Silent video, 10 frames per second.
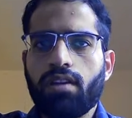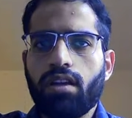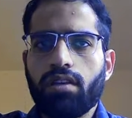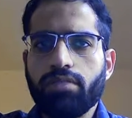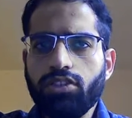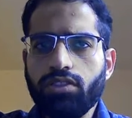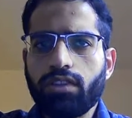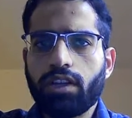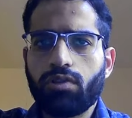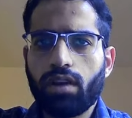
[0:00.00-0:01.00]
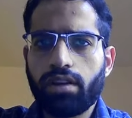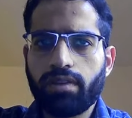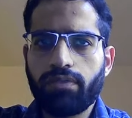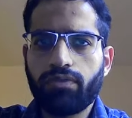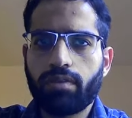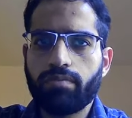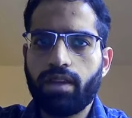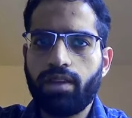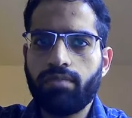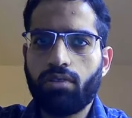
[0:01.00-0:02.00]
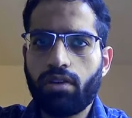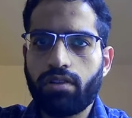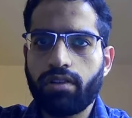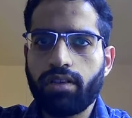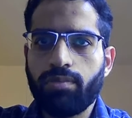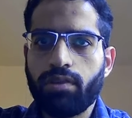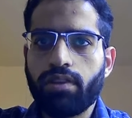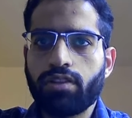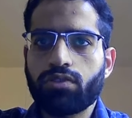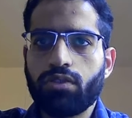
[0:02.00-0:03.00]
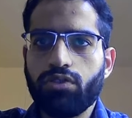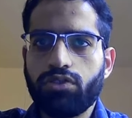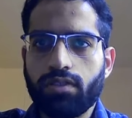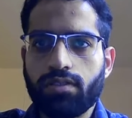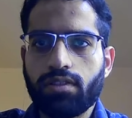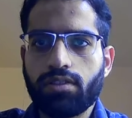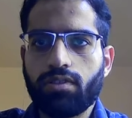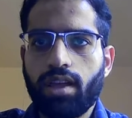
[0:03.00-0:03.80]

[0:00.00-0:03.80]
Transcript: A major requirement for many modern deep learning solutions is to